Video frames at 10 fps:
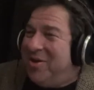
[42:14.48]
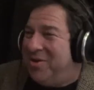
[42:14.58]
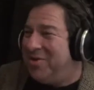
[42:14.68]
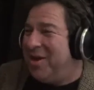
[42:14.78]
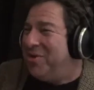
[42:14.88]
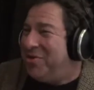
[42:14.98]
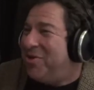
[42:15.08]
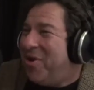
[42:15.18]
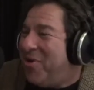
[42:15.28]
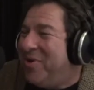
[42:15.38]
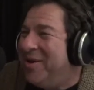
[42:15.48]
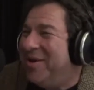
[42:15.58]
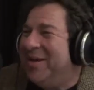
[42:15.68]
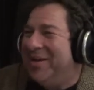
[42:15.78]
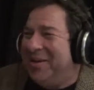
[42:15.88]
He's got a show, and
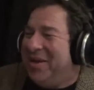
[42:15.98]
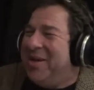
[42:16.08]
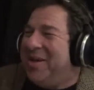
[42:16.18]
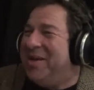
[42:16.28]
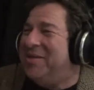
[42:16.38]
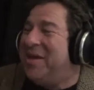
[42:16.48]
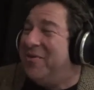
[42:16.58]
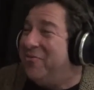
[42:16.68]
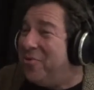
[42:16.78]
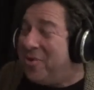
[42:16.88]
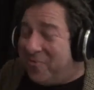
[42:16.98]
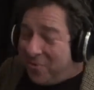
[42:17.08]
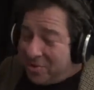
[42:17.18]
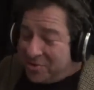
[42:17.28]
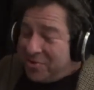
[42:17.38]
he's got a forum
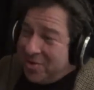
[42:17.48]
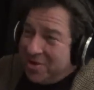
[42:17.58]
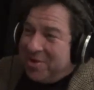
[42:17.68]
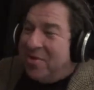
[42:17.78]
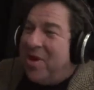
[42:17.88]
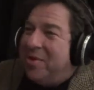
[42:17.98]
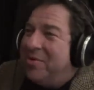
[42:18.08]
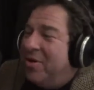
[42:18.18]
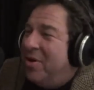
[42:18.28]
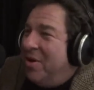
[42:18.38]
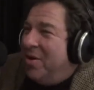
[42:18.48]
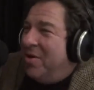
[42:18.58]
for it, so he can go out and